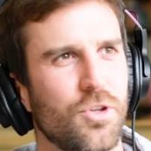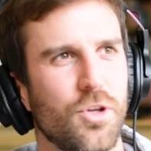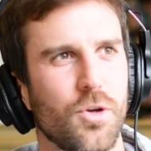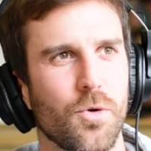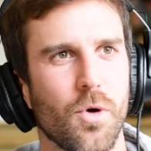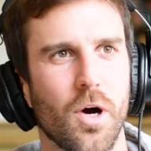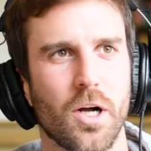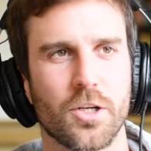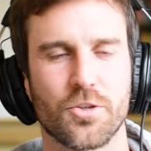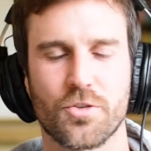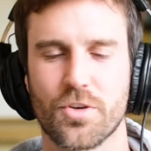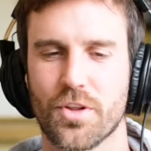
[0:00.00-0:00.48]

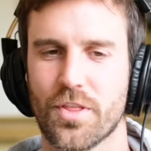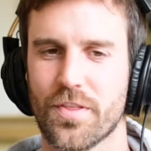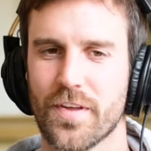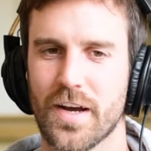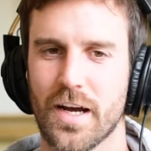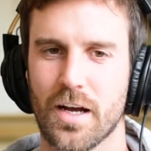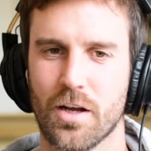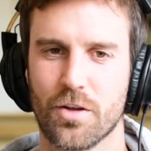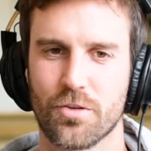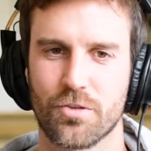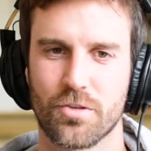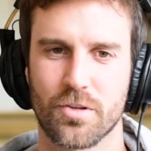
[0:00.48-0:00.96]

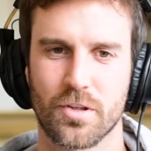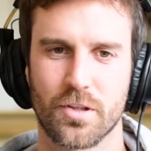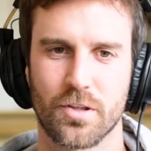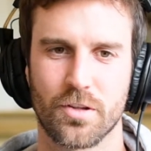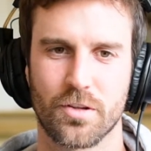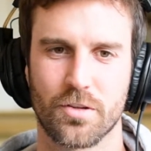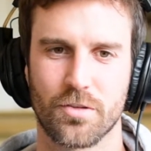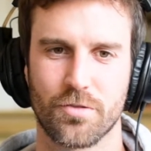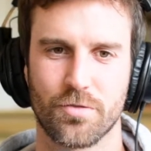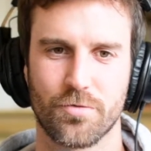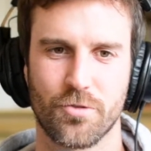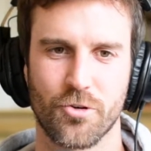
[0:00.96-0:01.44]

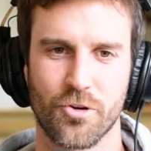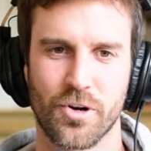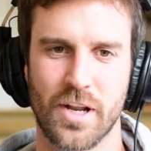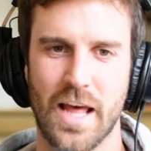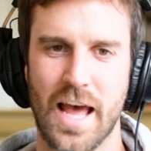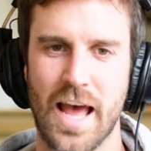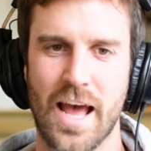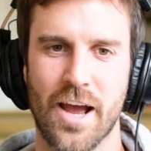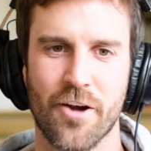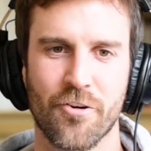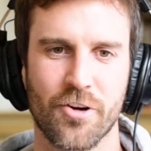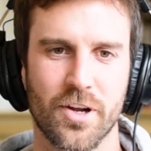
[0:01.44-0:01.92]
200,000 for an
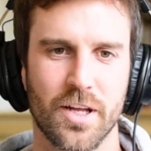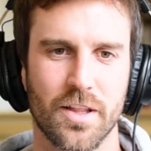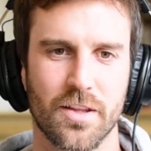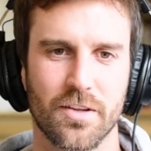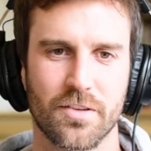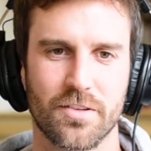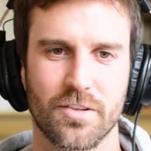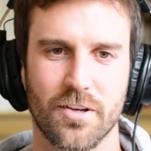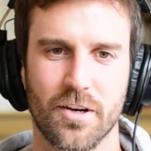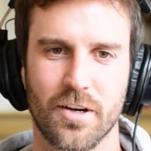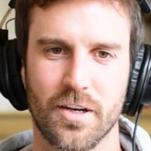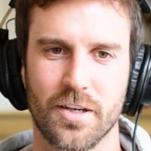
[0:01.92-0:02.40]
area
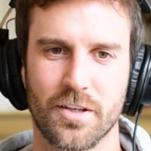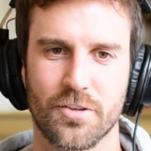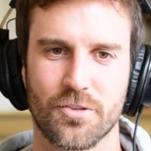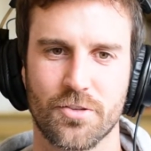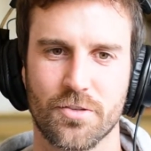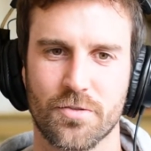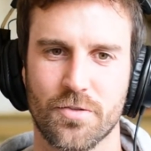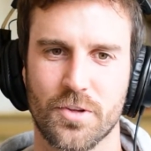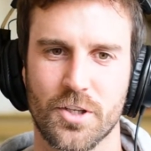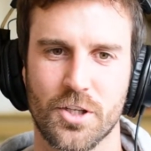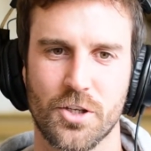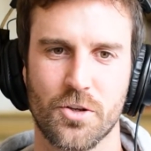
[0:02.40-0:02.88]
the
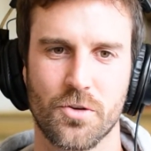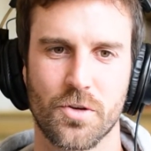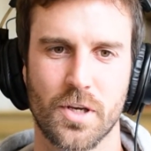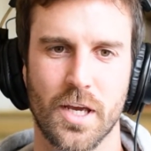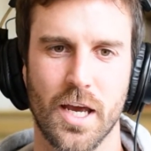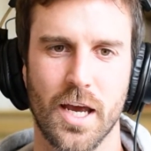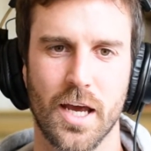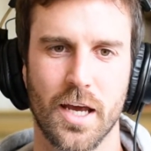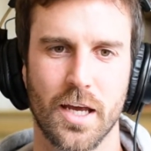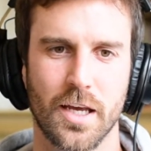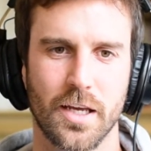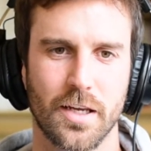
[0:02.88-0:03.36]
size of the
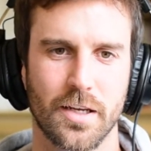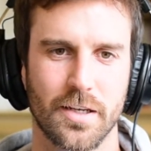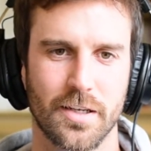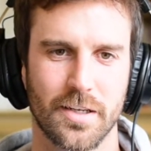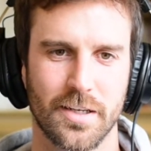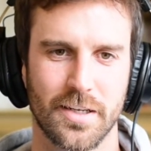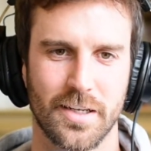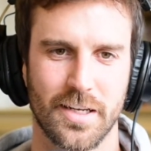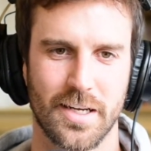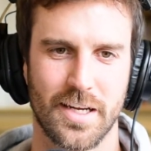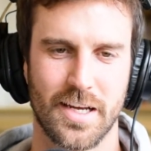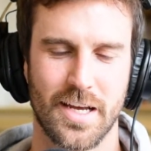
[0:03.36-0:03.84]
UK.
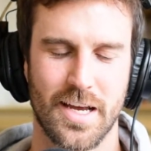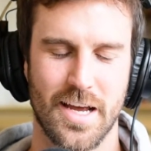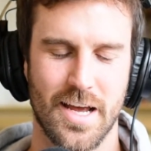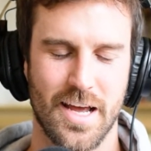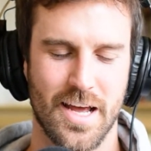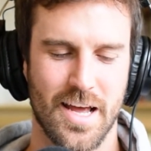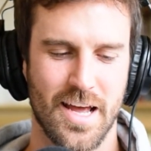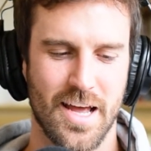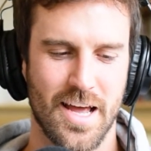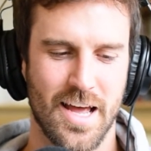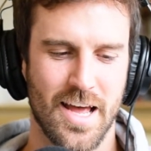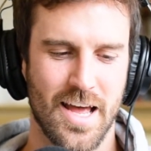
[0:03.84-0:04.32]

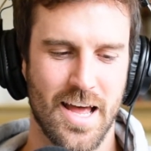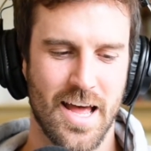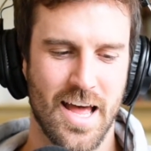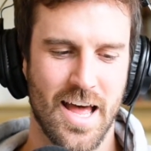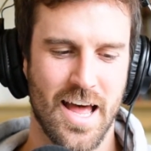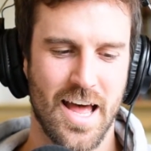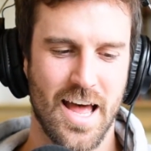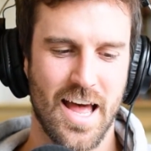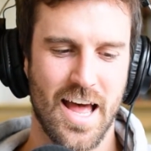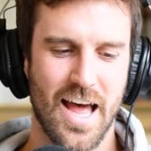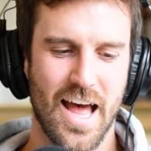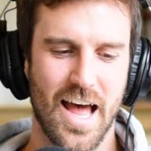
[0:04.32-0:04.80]

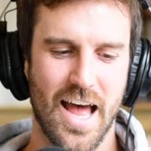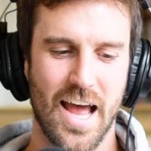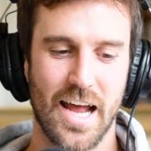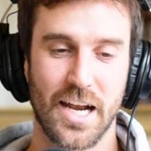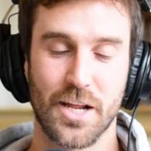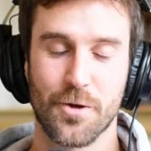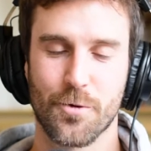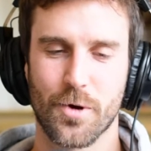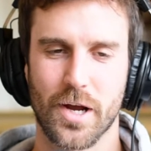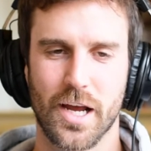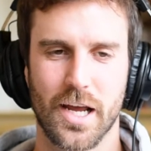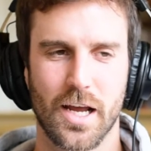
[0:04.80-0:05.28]

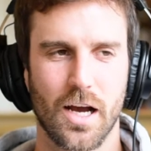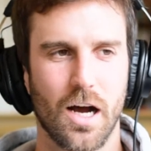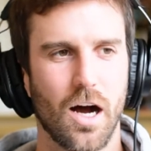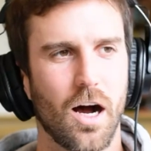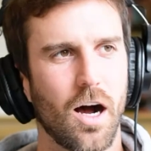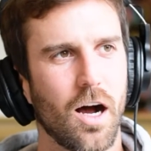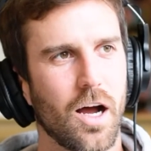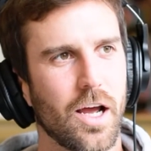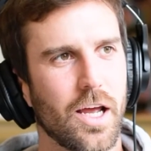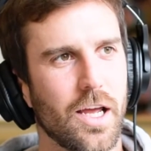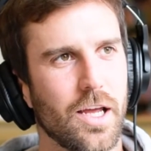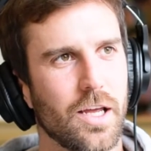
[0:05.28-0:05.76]
Anyway,
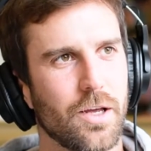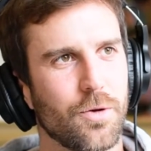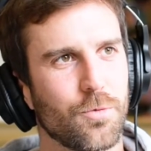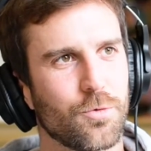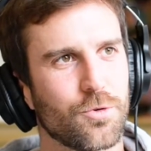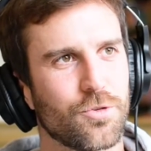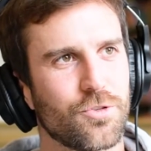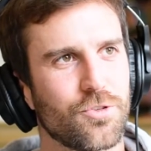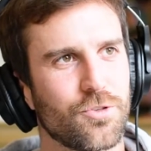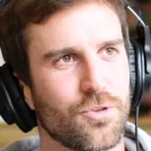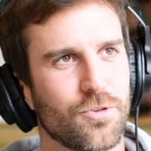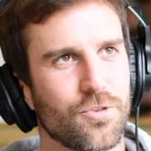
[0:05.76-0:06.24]
I
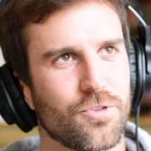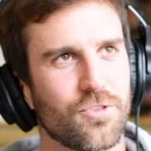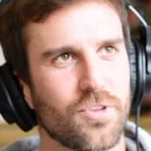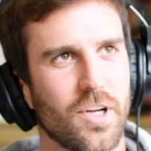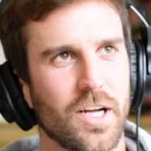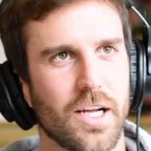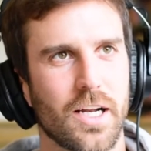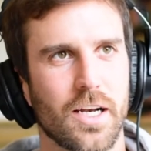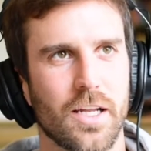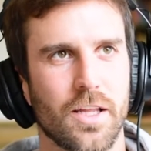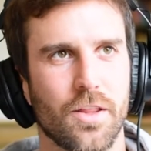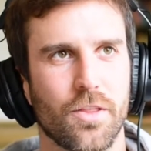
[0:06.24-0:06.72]
was sort of
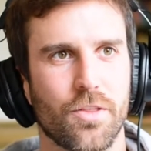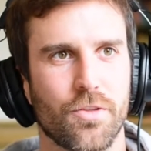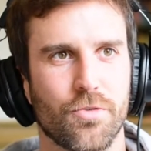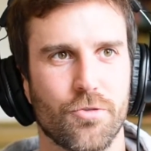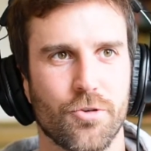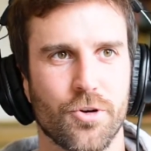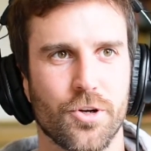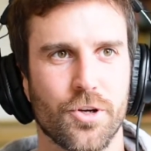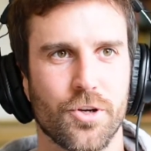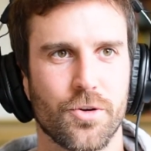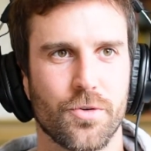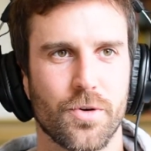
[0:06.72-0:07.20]
cycling
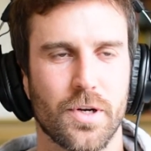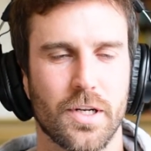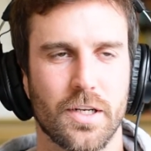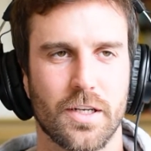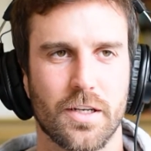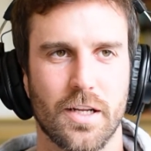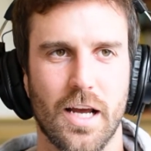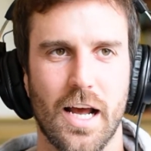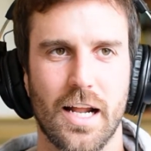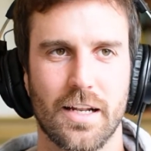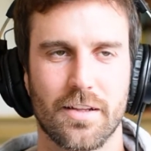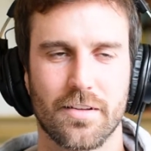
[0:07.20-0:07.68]
through
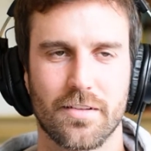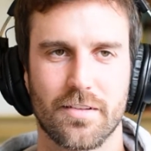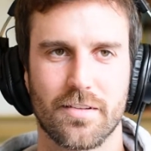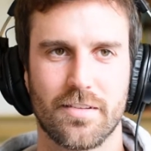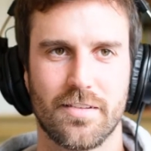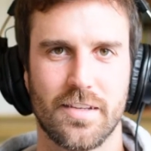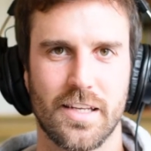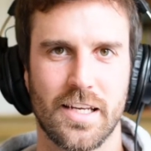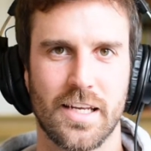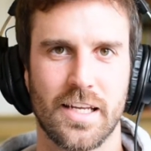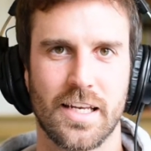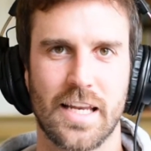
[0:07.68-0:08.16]
and hadn't
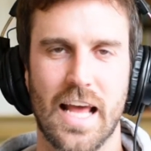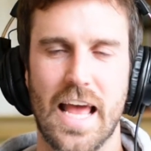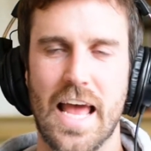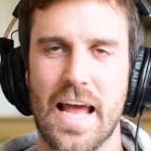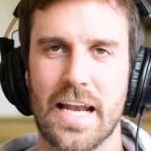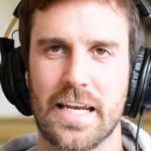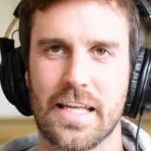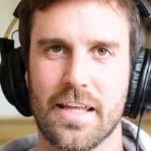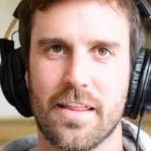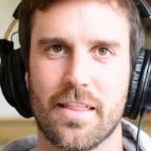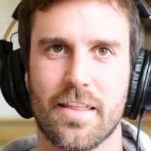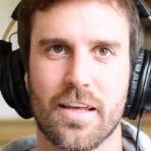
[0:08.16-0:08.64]
seen
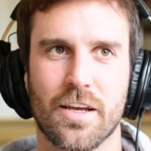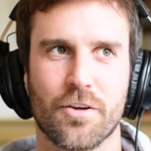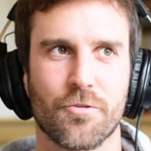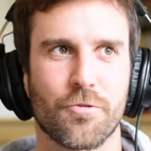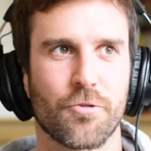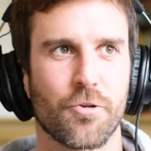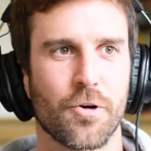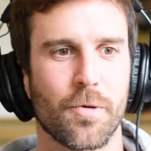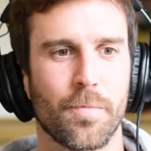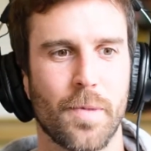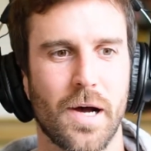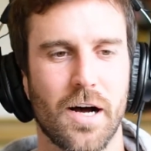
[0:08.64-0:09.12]
anything
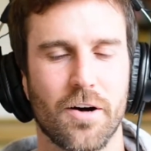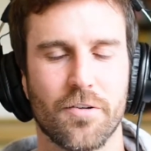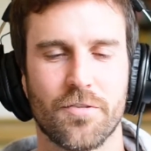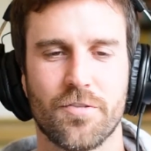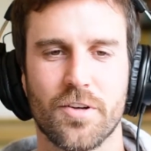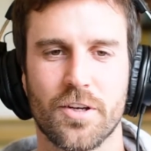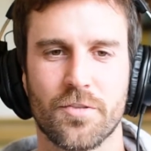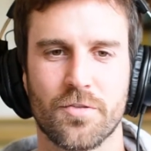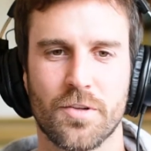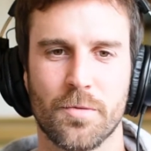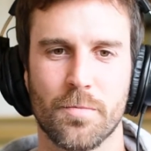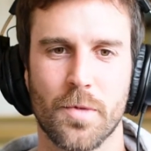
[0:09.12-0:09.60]
for
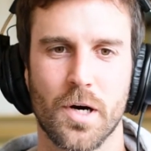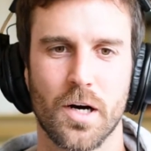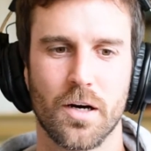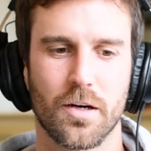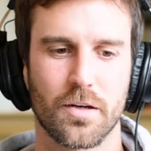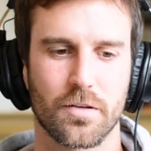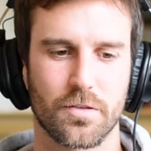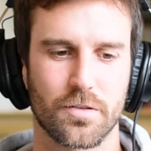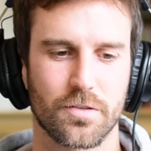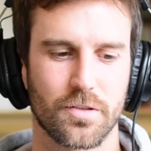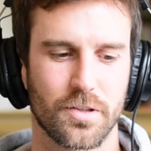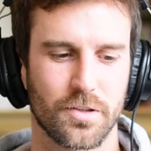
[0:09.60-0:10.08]
about 50
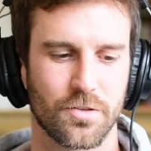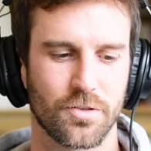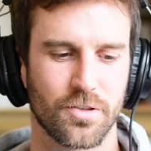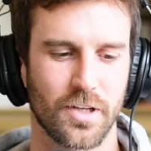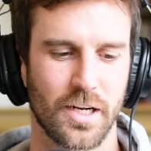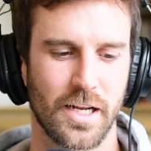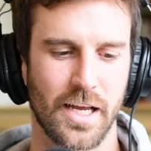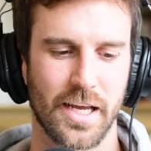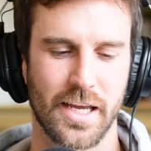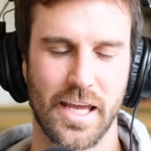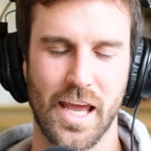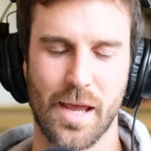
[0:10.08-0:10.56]
miles.
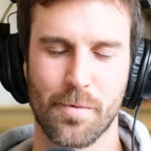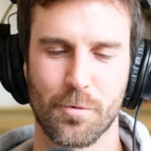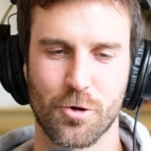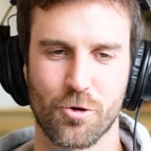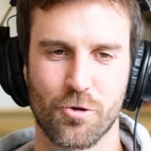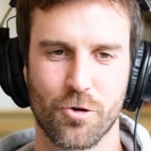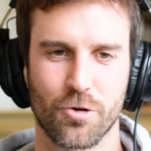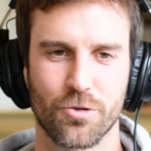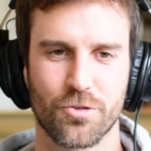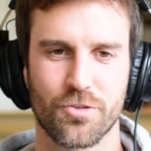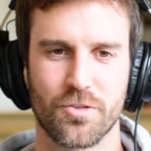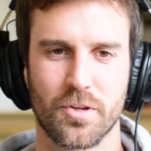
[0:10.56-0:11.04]
Suddenly I came
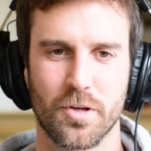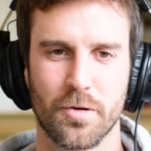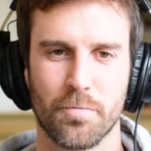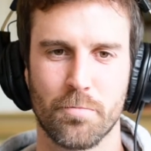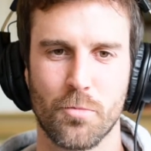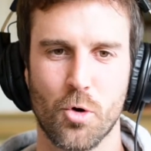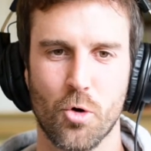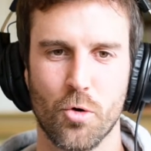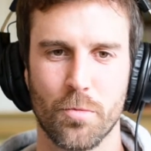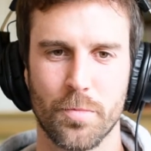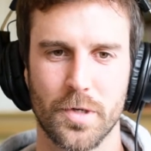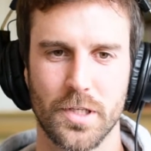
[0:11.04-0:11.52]
across the
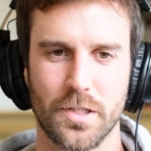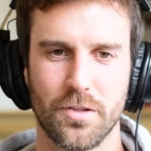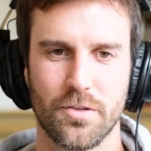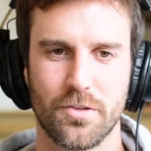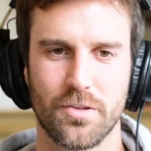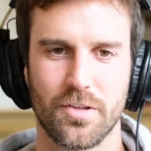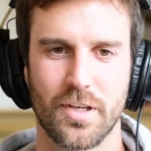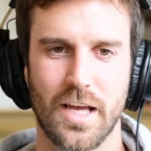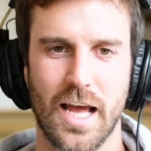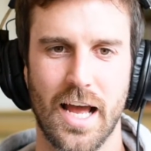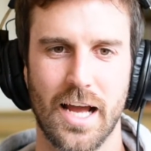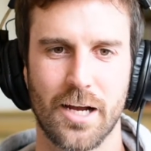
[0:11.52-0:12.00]

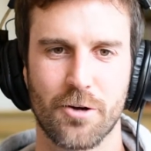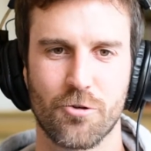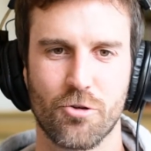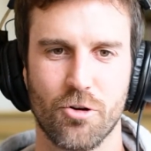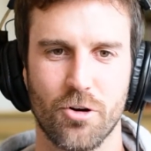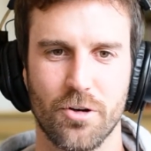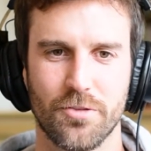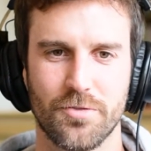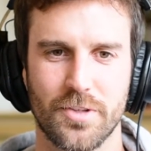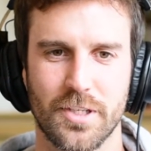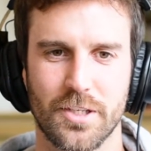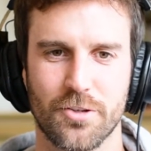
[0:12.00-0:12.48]
Mormont
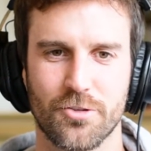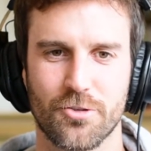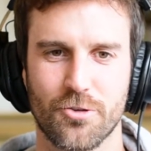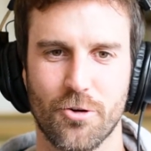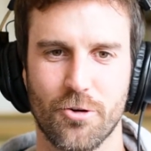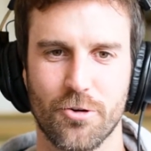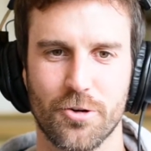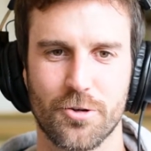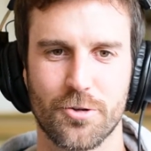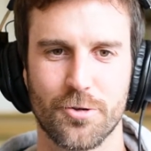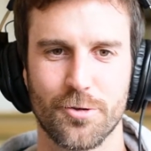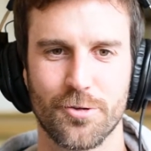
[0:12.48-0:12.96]
Handcroft
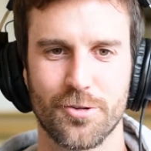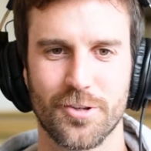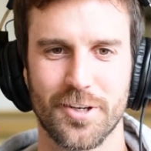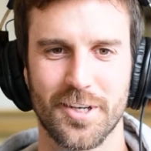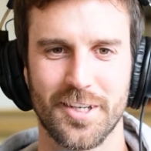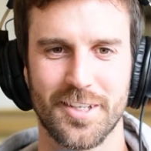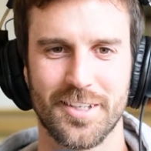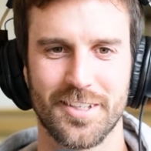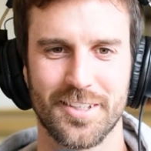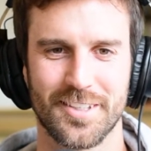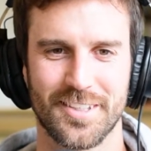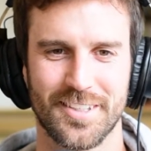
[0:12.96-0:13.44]
historical
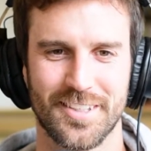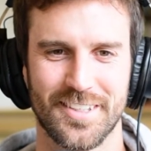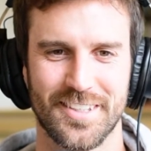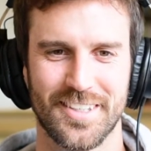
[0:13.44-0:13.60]
site.